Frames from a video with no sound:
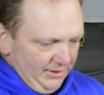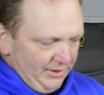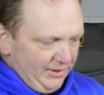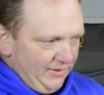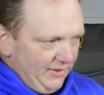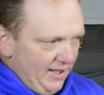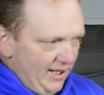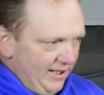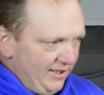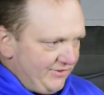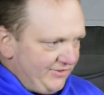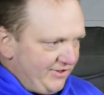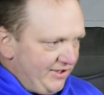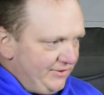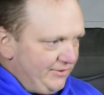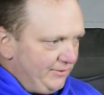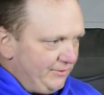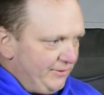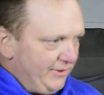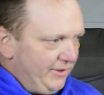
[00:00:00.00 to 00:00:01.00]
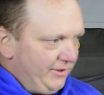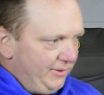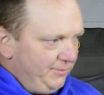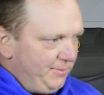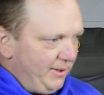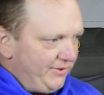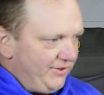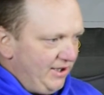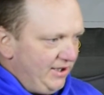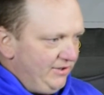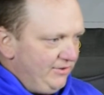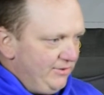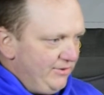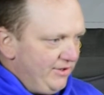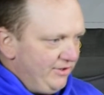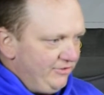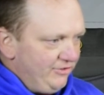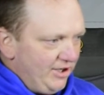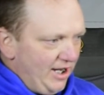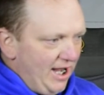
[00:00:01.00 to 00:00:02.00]
greatest in the world, but they do the
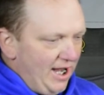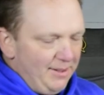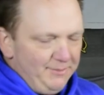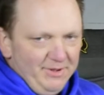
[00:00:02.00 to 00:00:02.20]
job.